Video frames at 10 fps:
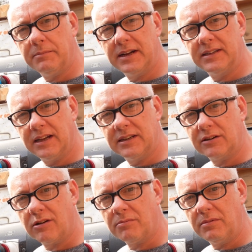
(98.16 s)
my
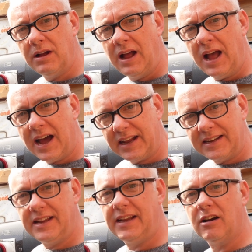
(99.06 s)
telescope, and I
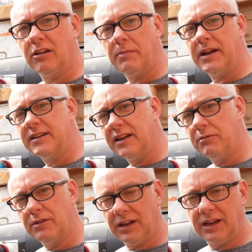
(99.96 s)
decollimated it
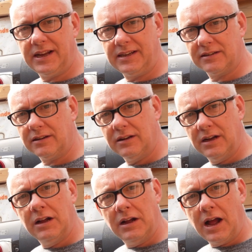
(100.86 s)
with a laser,
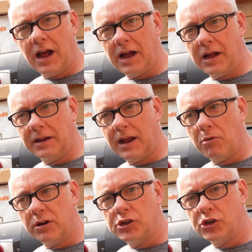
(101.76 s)
and I
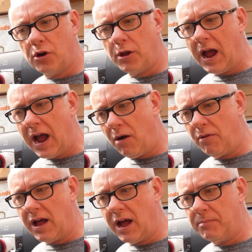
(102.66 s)
want to show you how
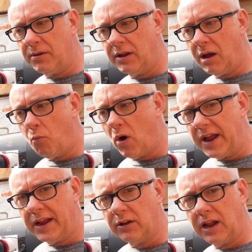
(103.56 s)
that happened and why
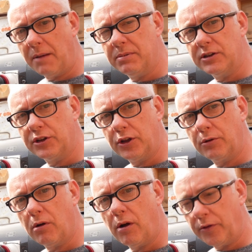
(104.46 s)
it could happen to
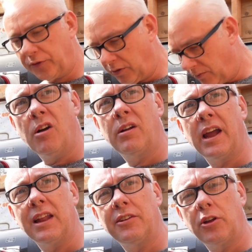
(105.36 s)
you also.
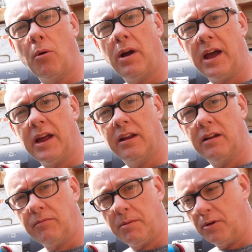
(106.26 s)
Okay, let's go ahead
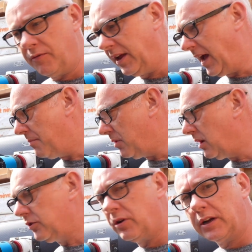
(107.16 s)
and remove the
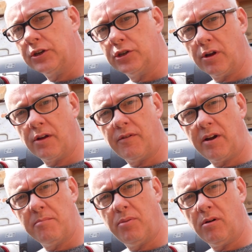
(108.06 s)
camera so I can show you a
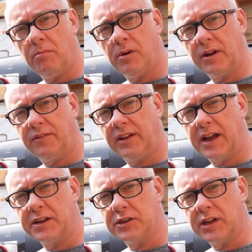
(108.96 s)
very important
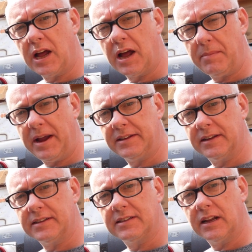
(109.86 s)
modification that I made to
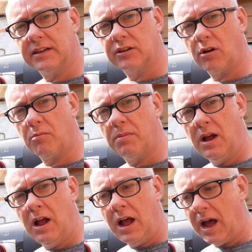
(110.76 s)
this telescope.
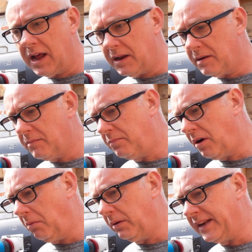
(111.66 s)
And
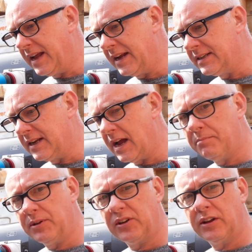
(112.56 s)
probably
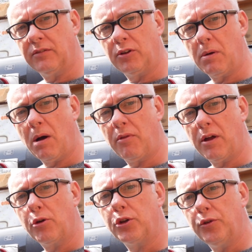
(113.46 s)
99% of you out
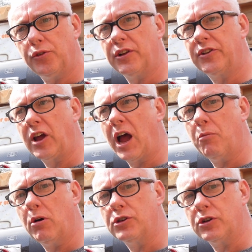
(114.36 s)
there are using a
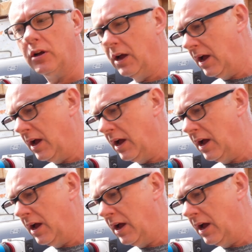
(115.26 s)
Skywatcher